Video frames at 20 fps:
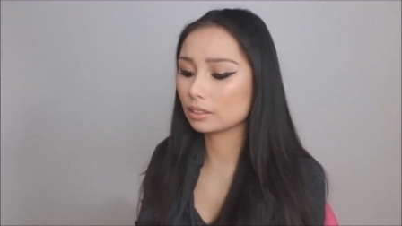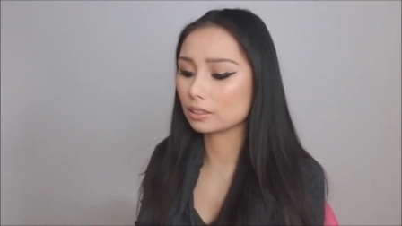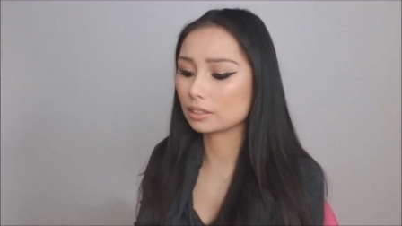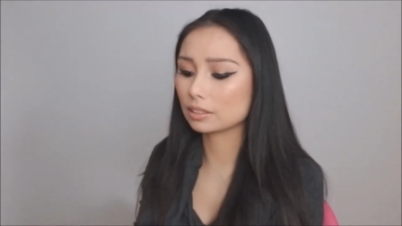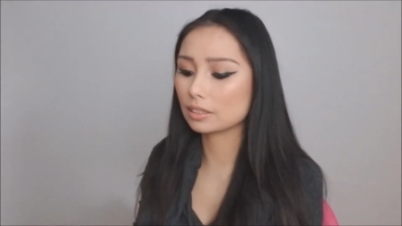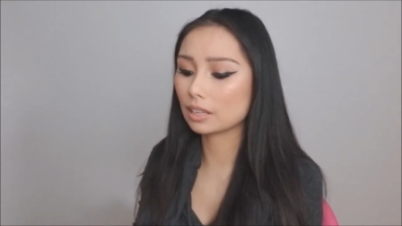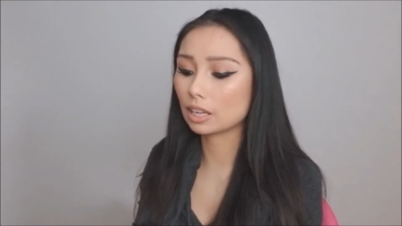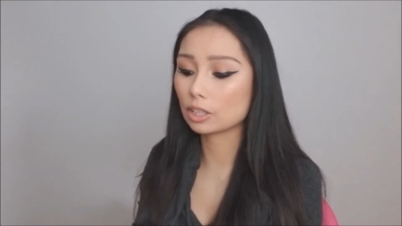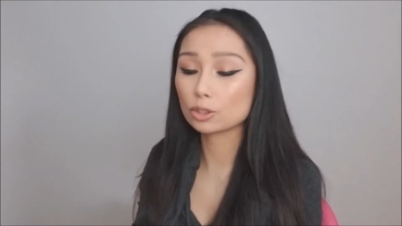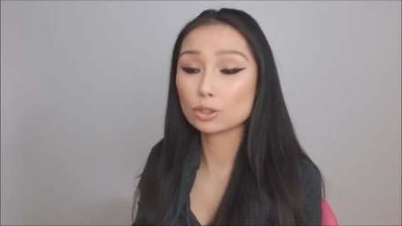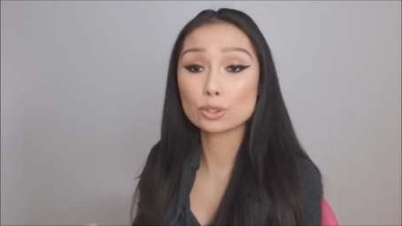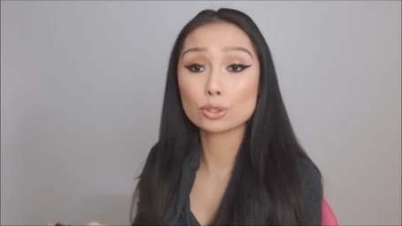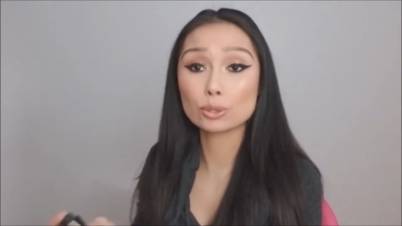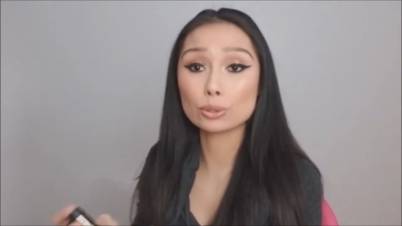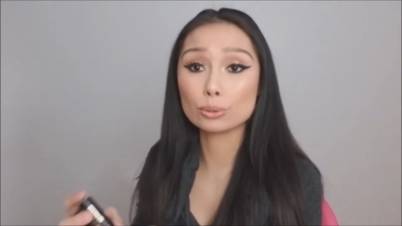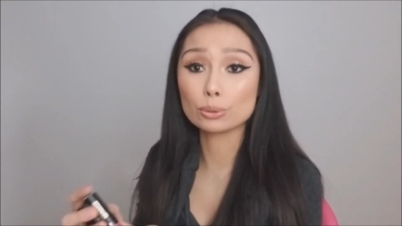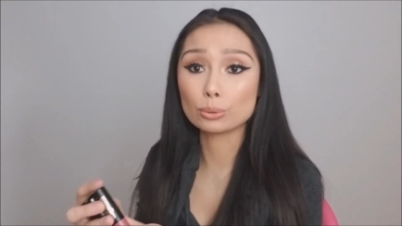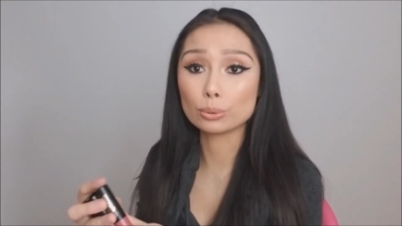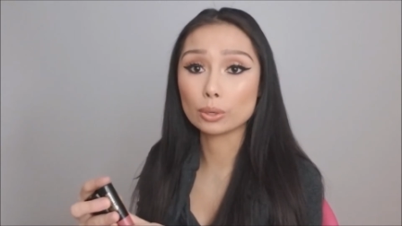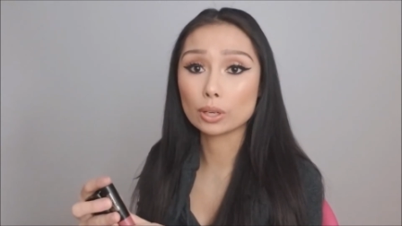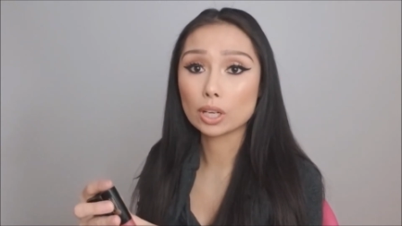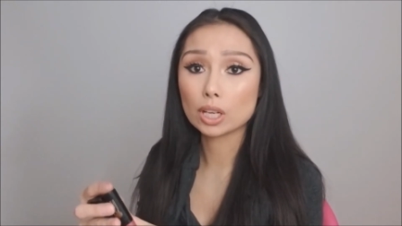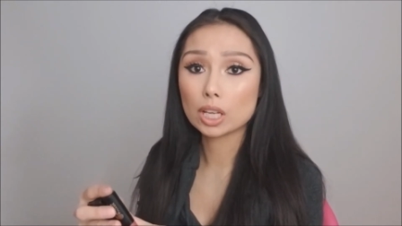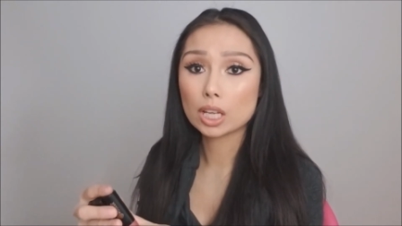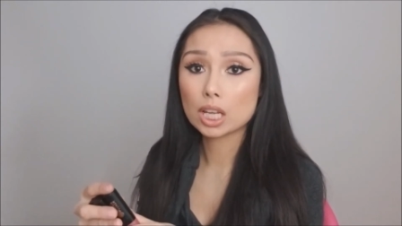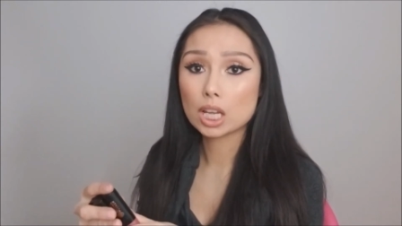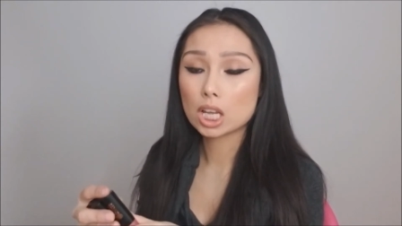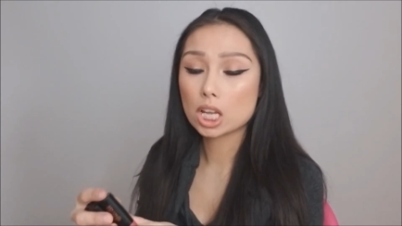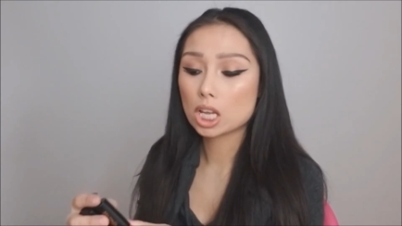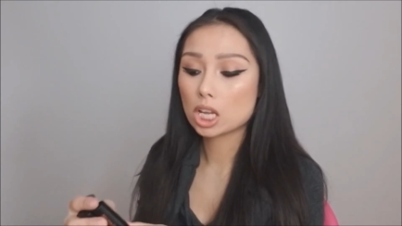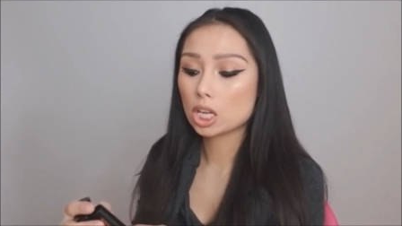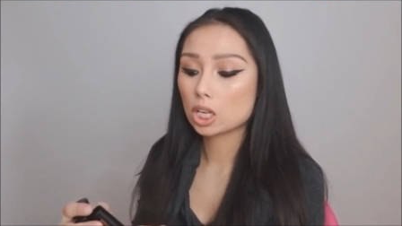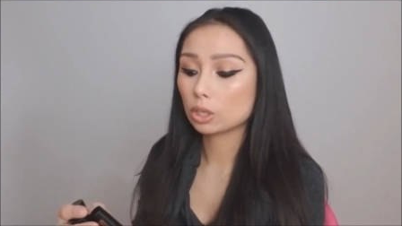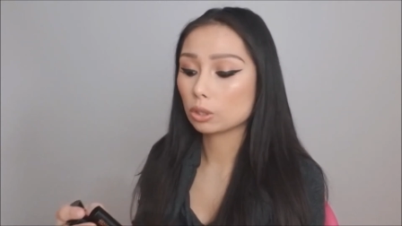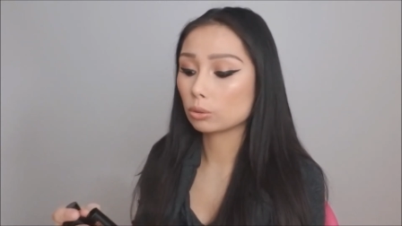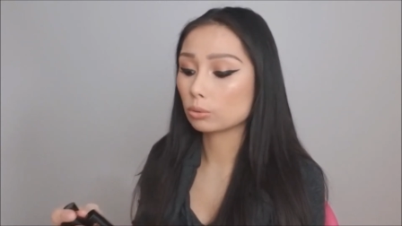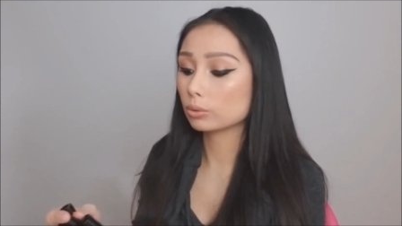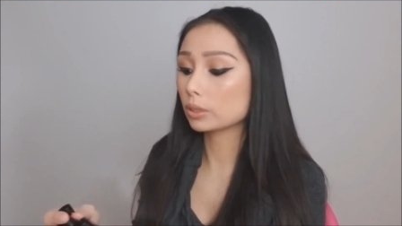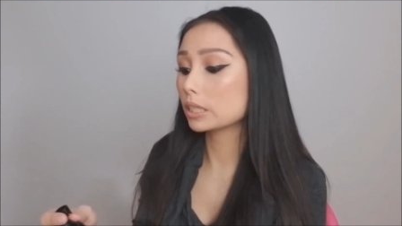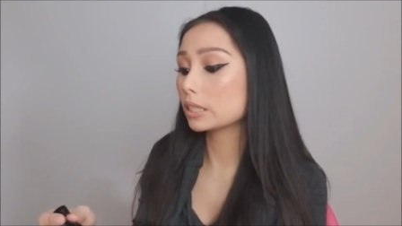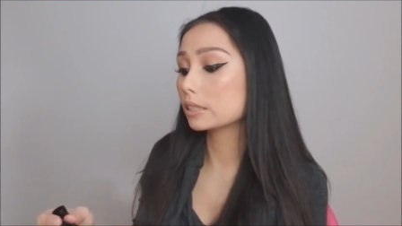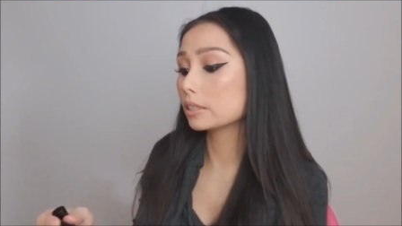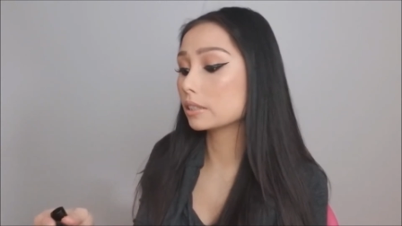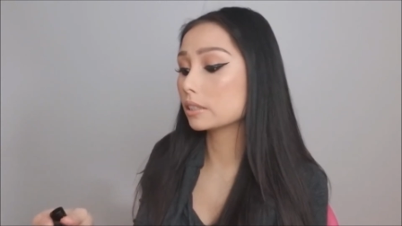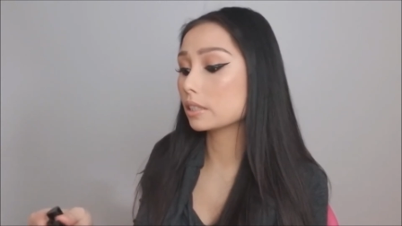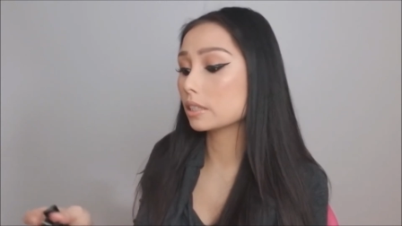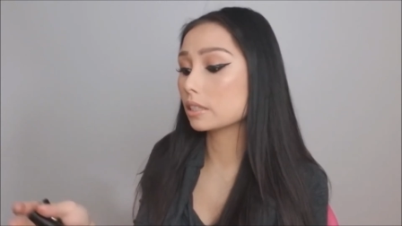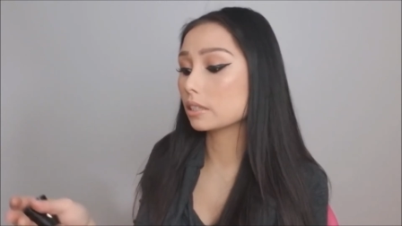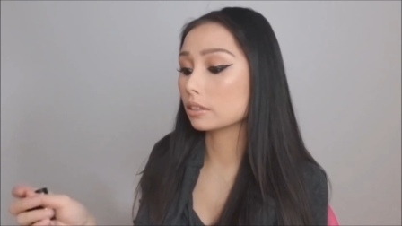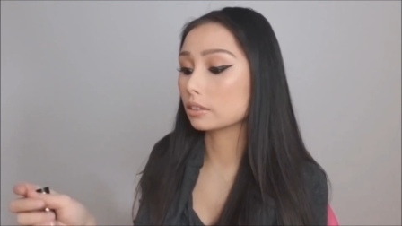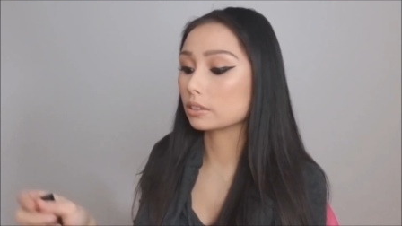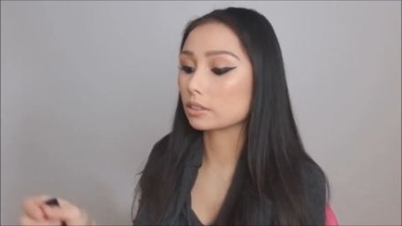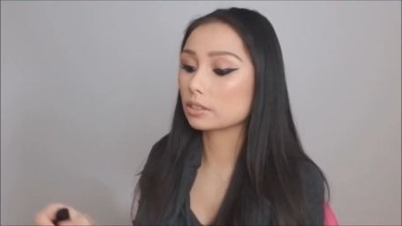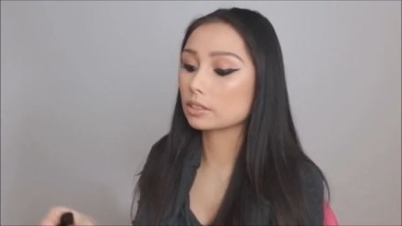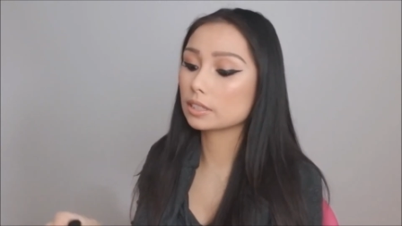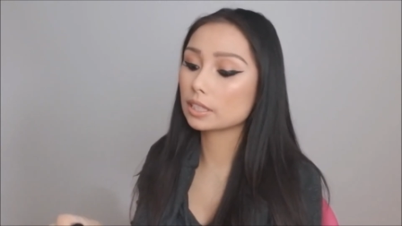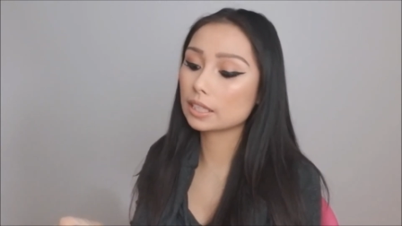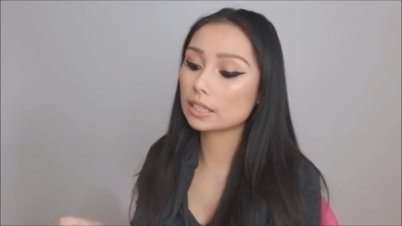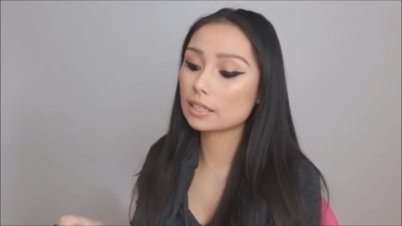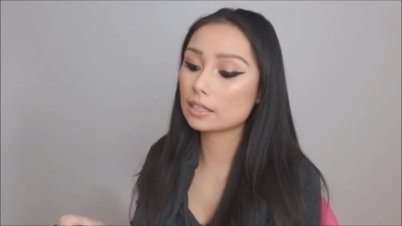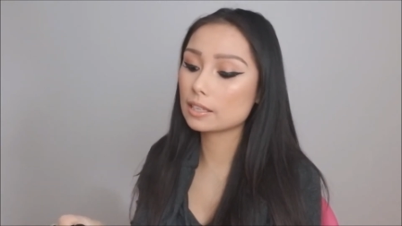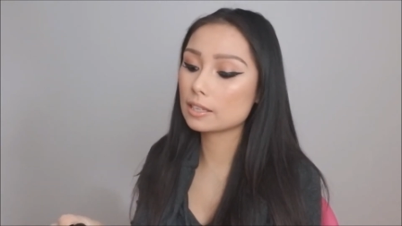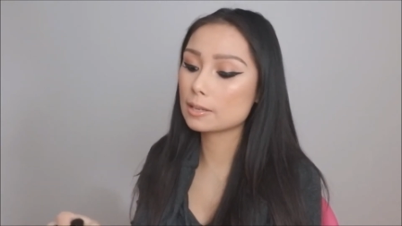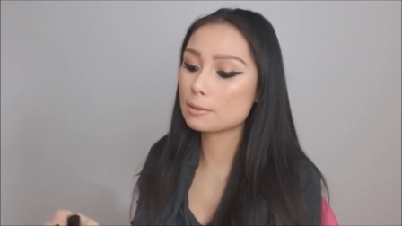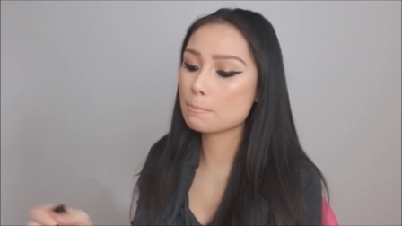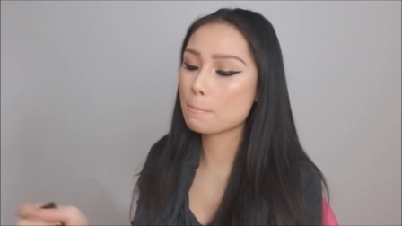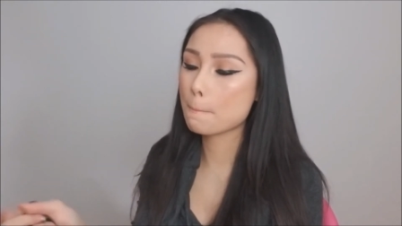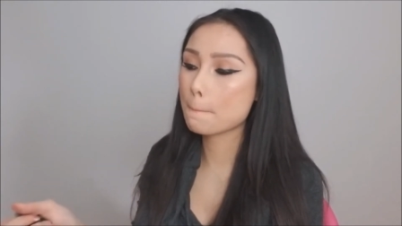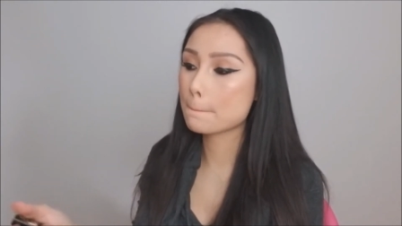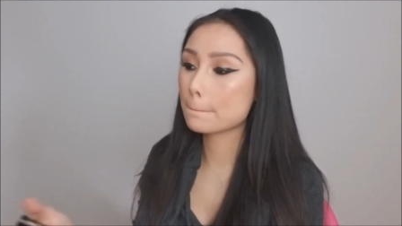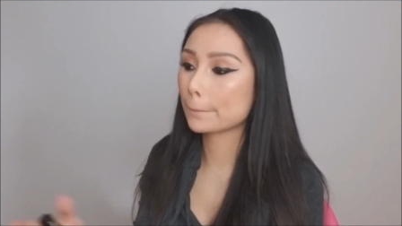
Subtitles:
it's not too greasy or sticky.